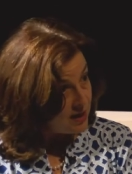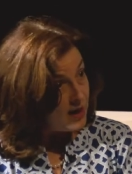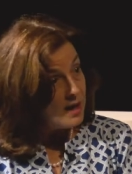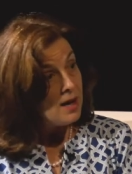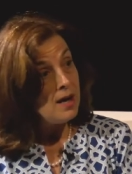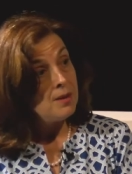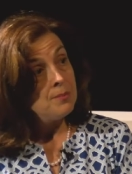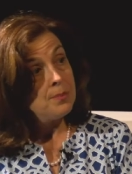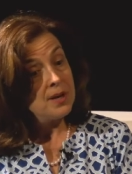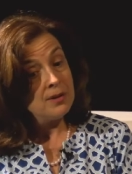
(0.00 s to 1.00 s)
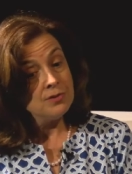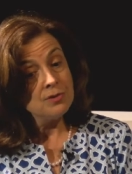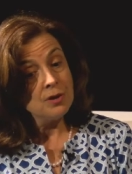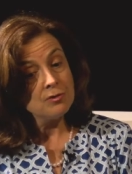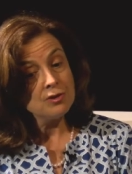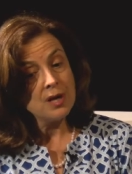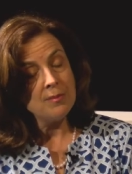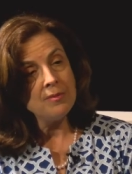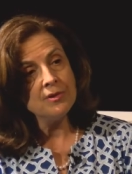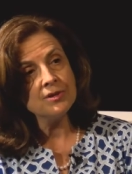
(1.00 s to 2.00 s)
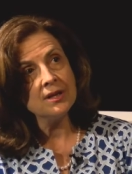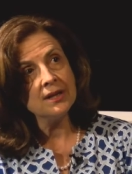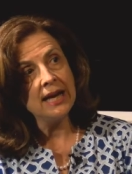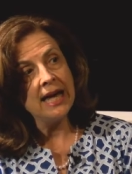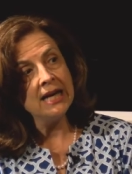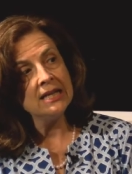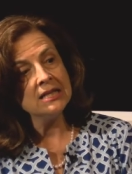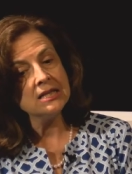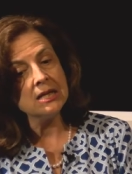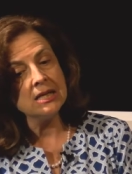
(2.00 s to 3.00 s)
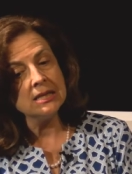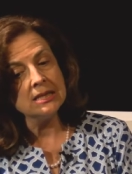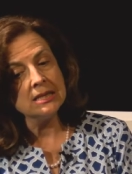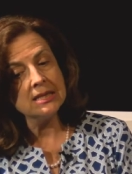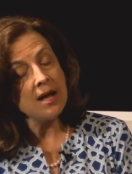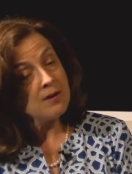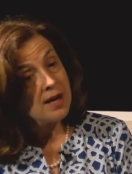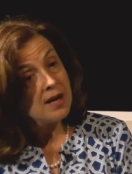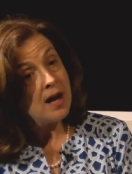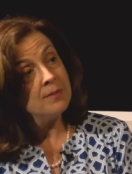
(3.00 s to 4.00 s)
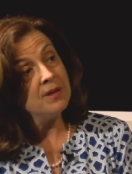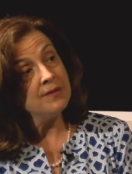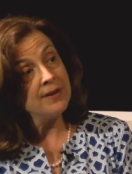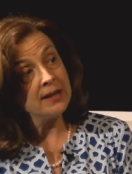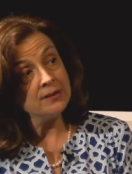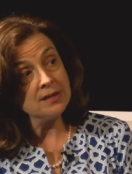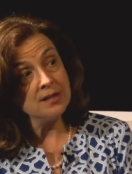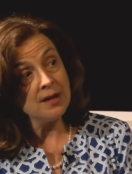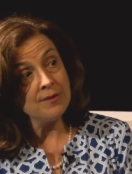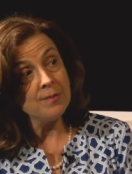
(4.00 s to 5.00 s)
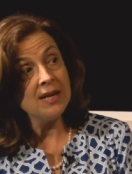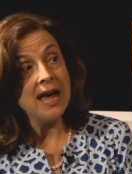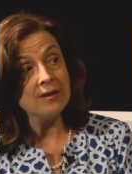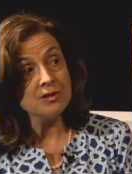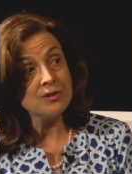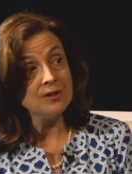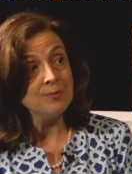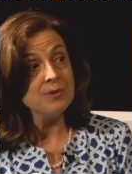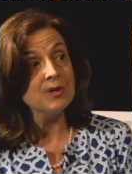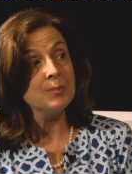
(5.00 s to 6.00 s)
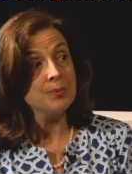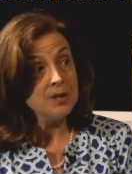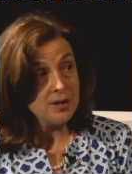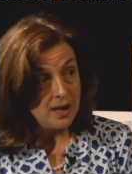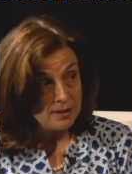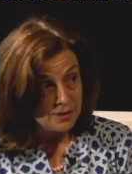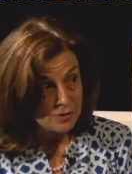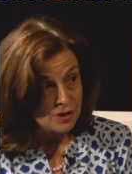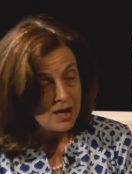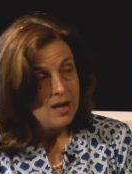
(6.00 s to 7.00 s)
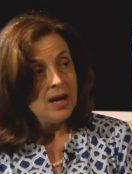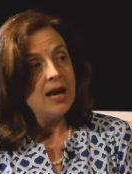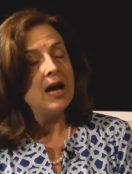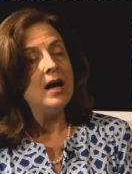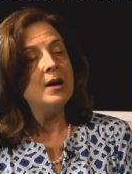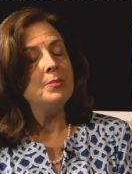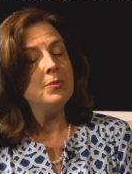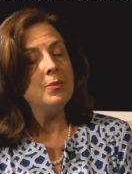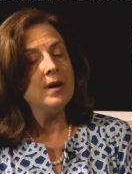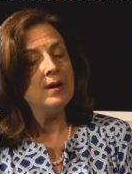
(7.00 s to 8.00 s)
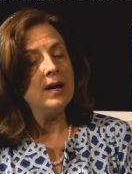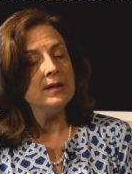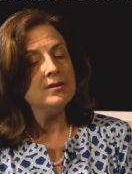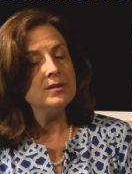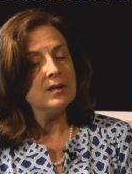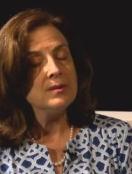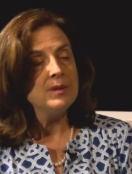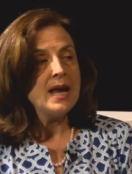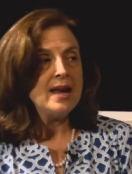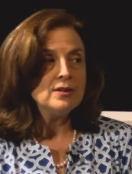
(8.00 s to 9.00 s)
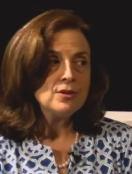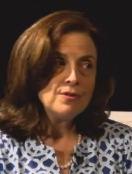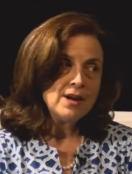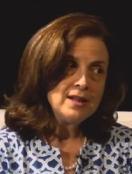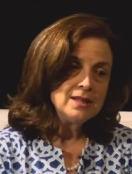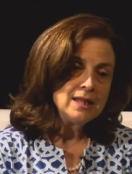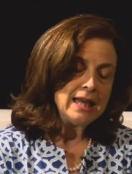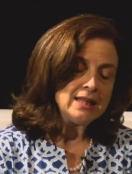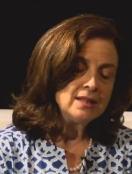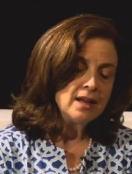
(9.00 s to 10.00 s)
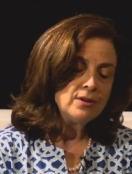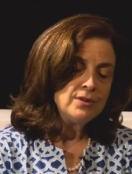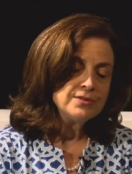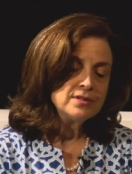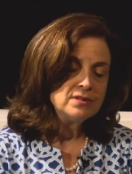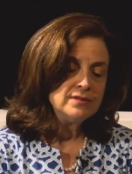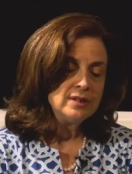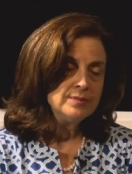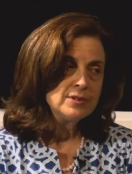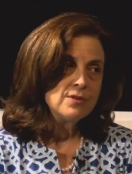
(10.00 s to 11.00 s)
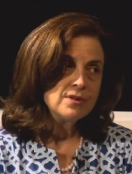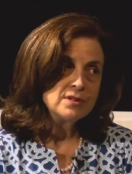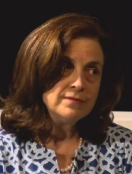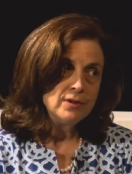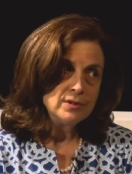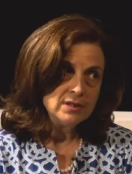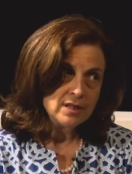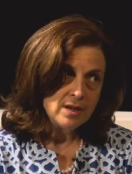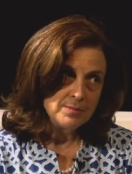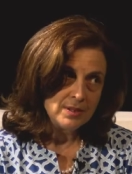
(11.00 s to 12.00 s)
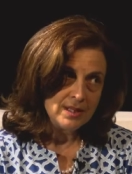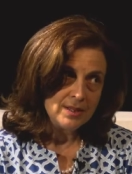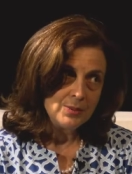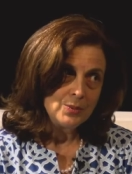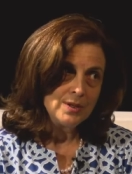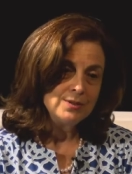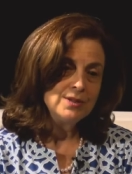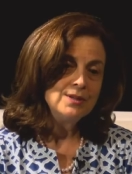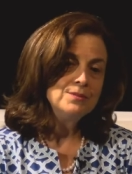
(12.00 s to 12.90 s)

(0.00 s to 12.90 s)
but I do coach chamber music, and on Saturday, I'm on the faculty of the Manhattan School of Music Pre-College, where I conduct the Manhattan Chorale, and I also developed a course in vocal accompanying, where the